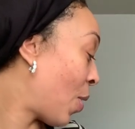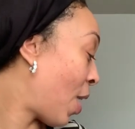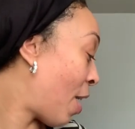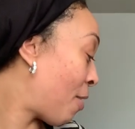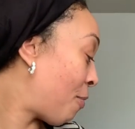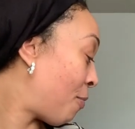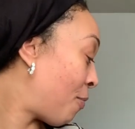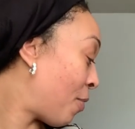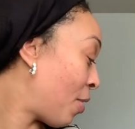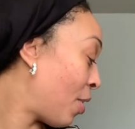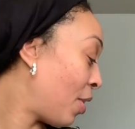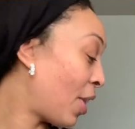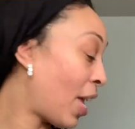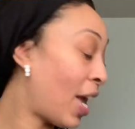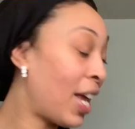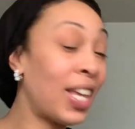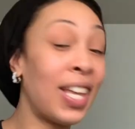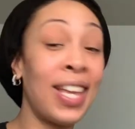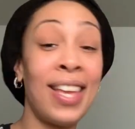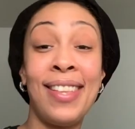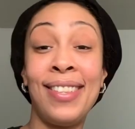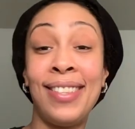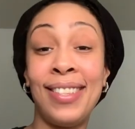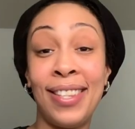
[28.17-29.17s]
I feel
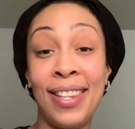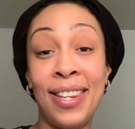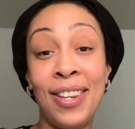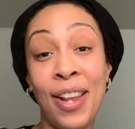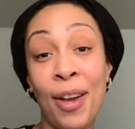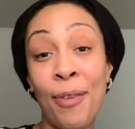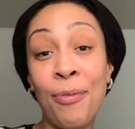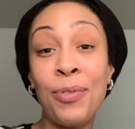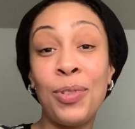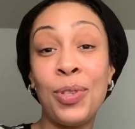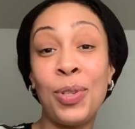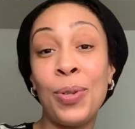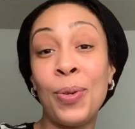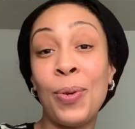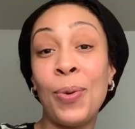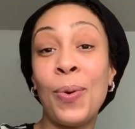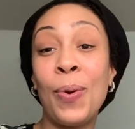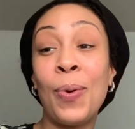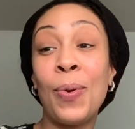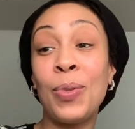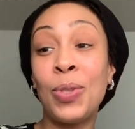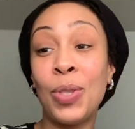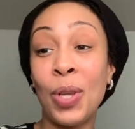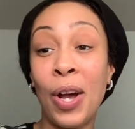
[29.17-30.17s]
like it's enough
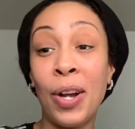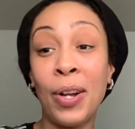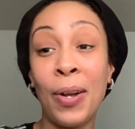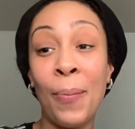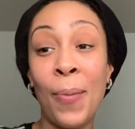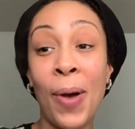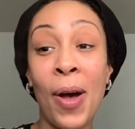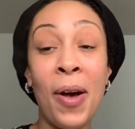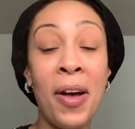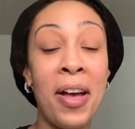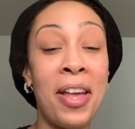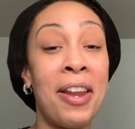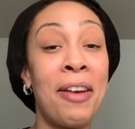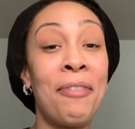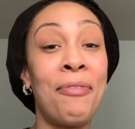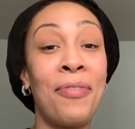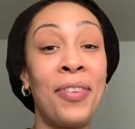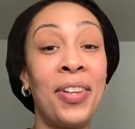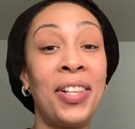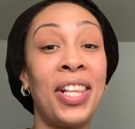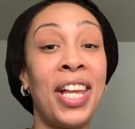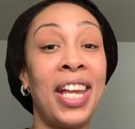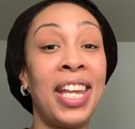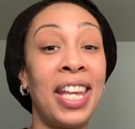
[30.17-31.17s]
to talk about and I
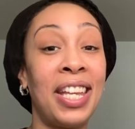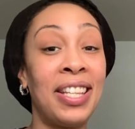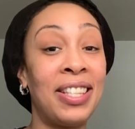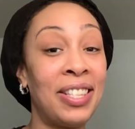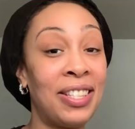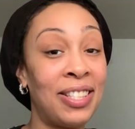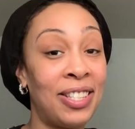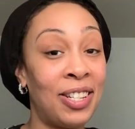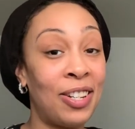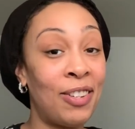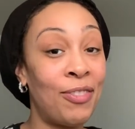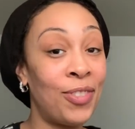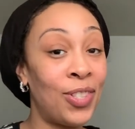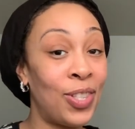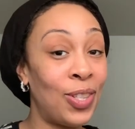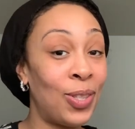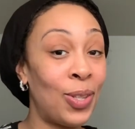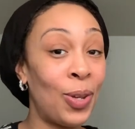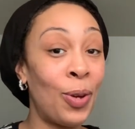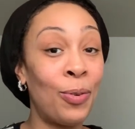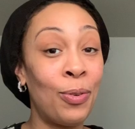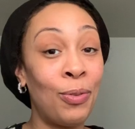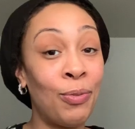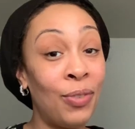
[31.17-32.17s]
feel like it deserves its
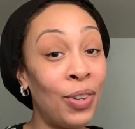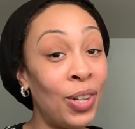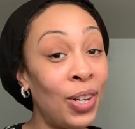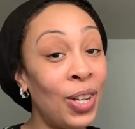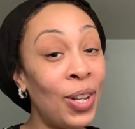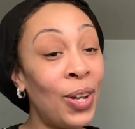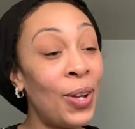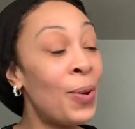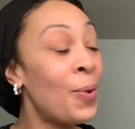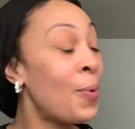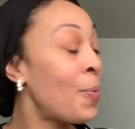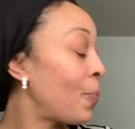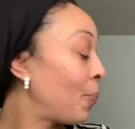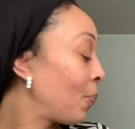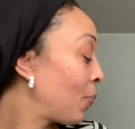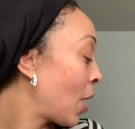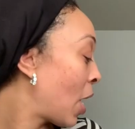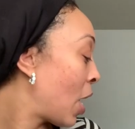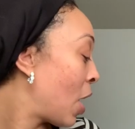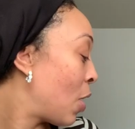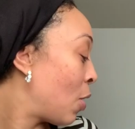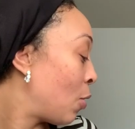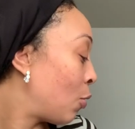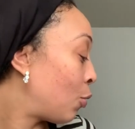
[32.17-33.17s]
own video.
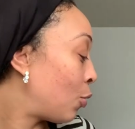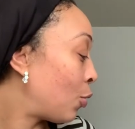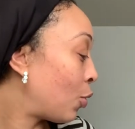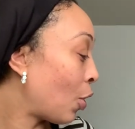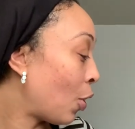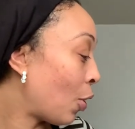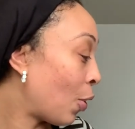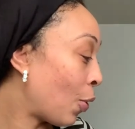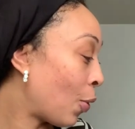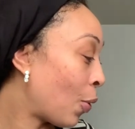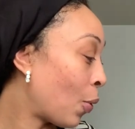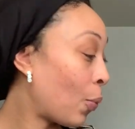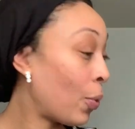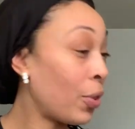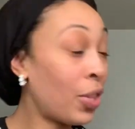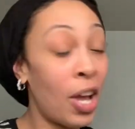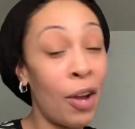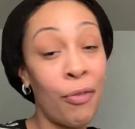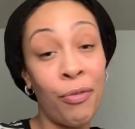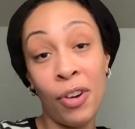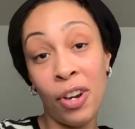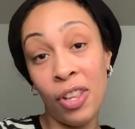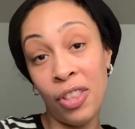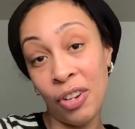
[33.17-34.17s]
So
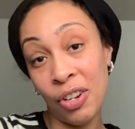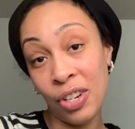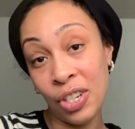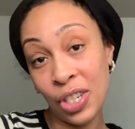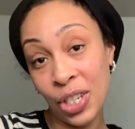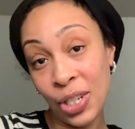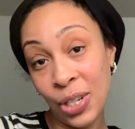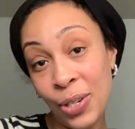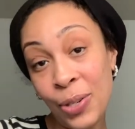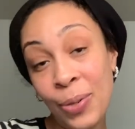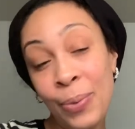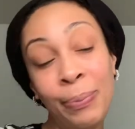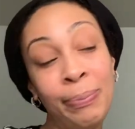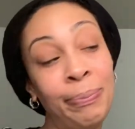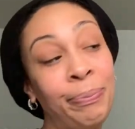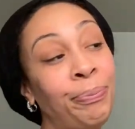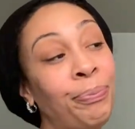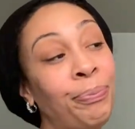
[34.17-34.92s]
without further ado,